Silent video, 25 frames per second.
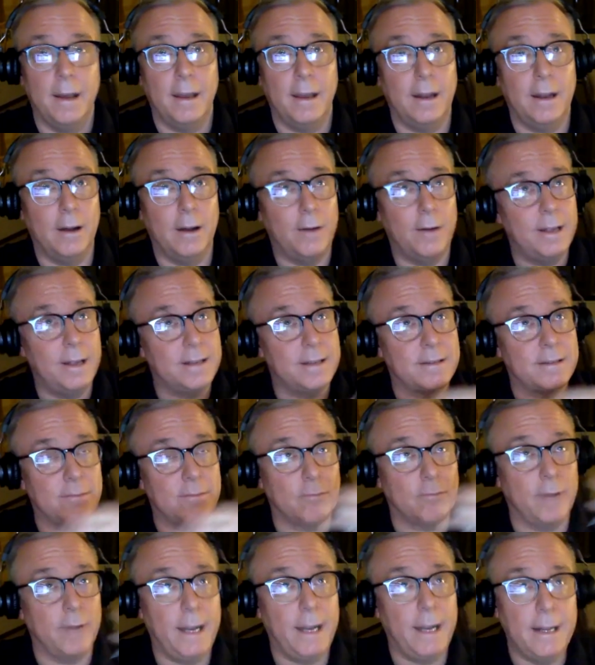he's
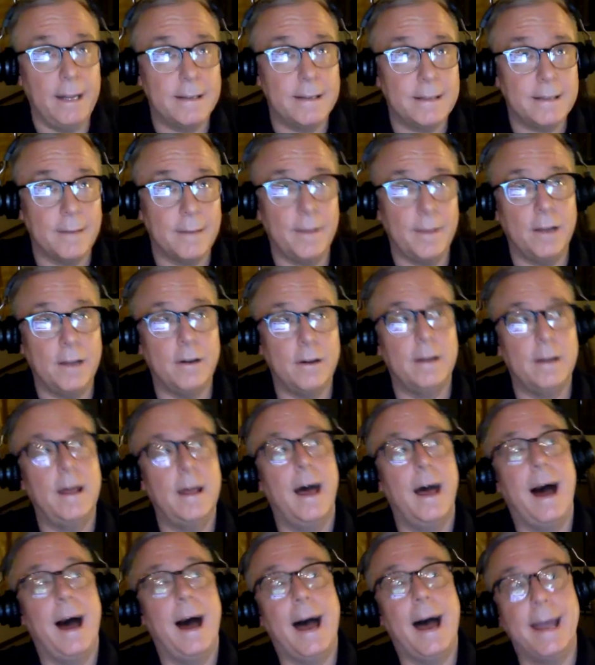reading something good,
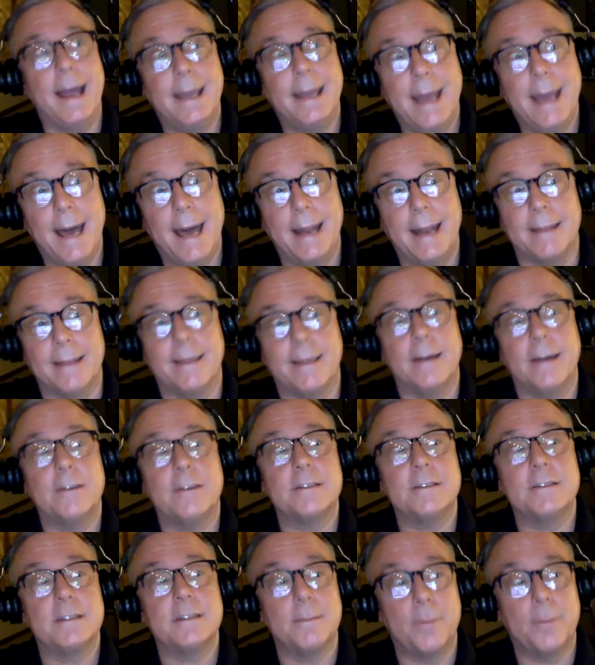I get it.
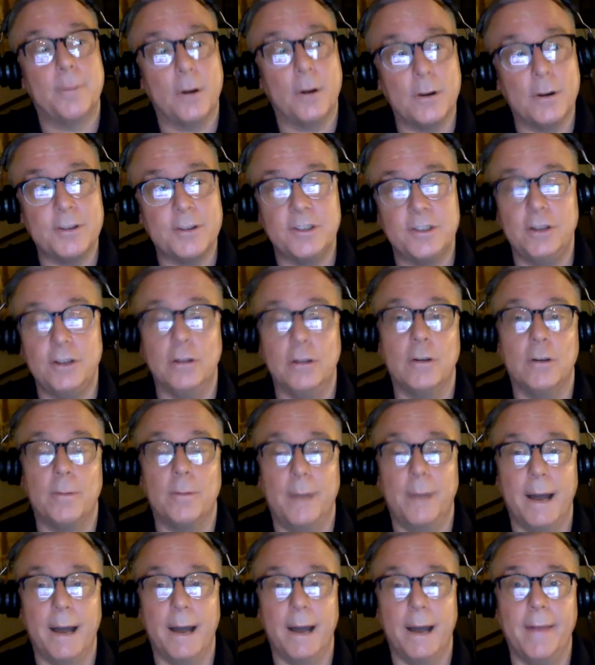There's the person, you look
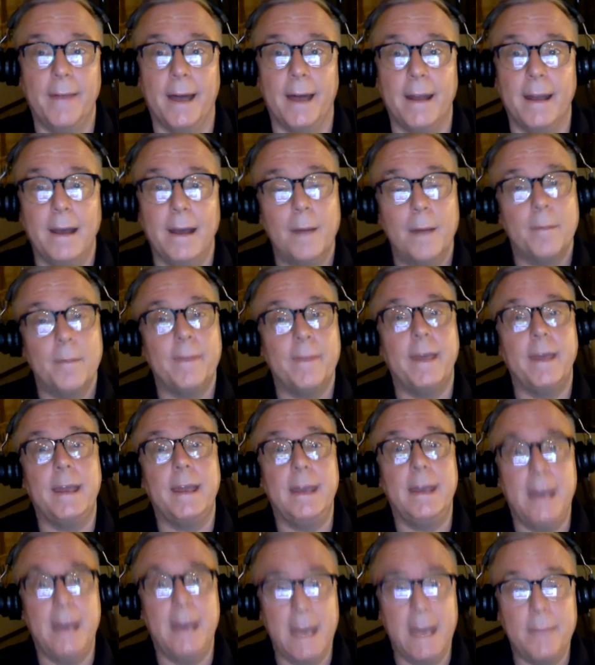beyond that, but they
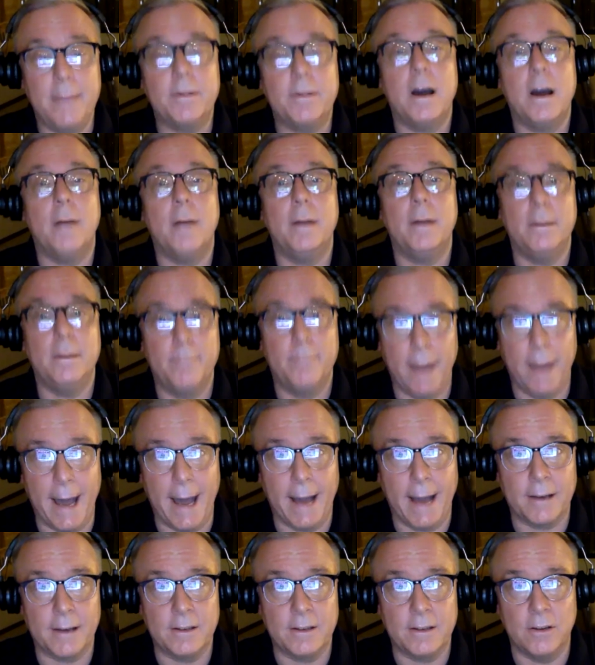keep coming
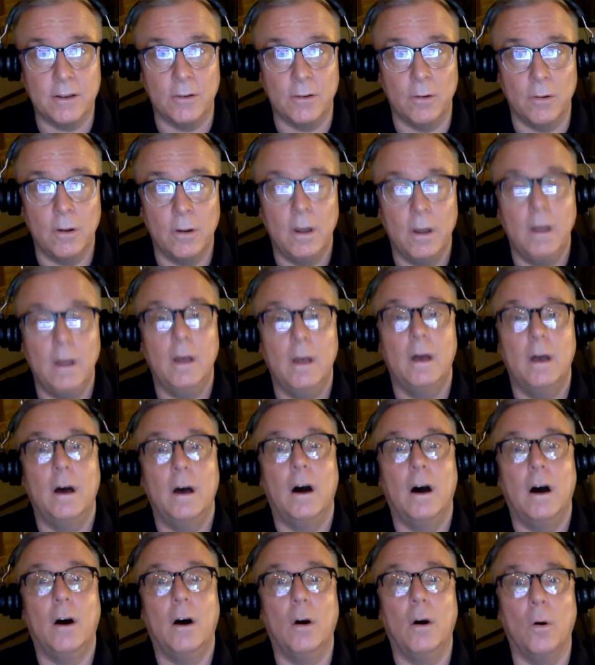back to,
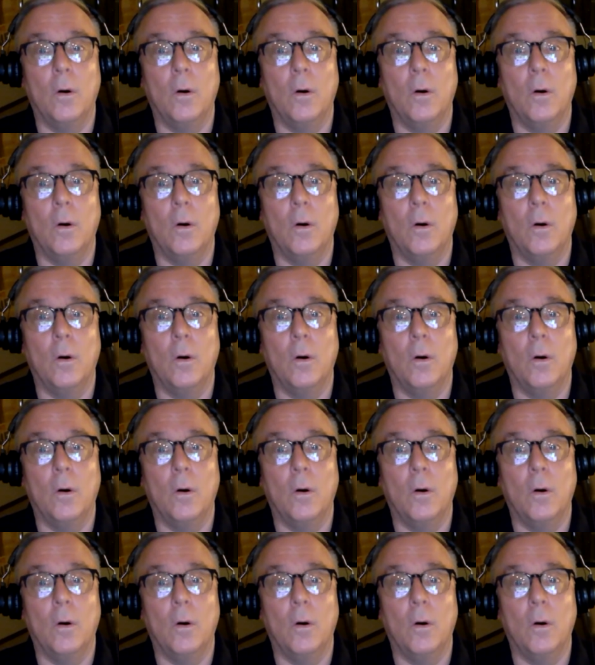oh,